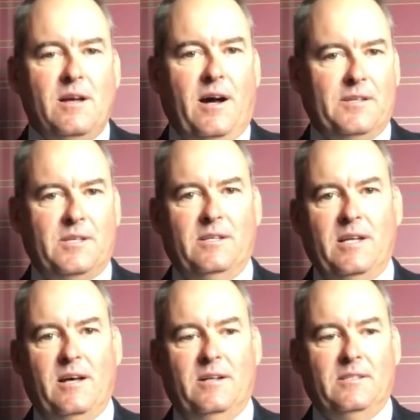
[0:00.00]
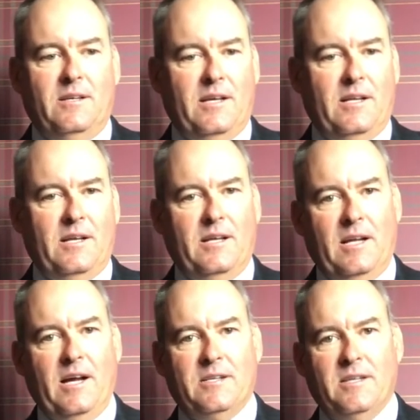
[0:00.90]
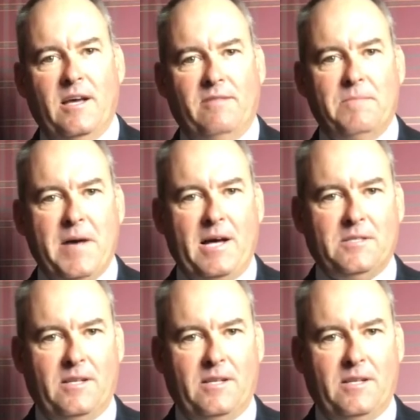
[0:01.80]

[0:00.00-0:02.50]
I sit down, and I actually have a mask